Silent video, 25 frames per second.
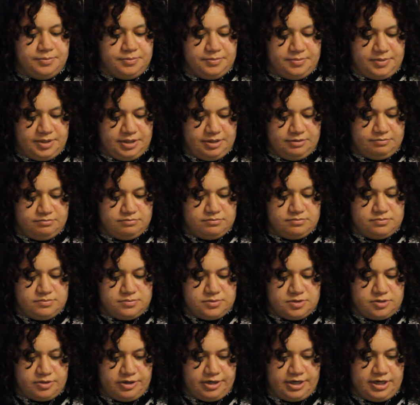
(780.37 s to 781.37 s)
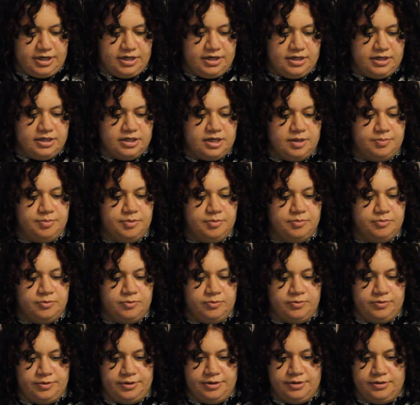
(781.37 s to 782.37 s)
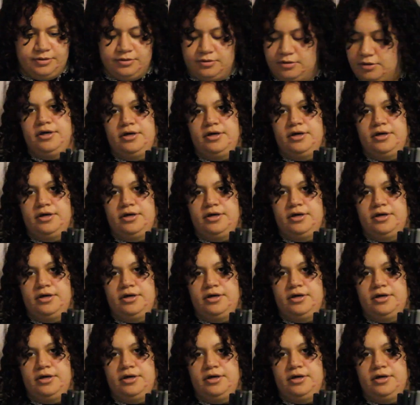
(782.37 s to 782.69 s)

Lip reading: right? So I got a couple more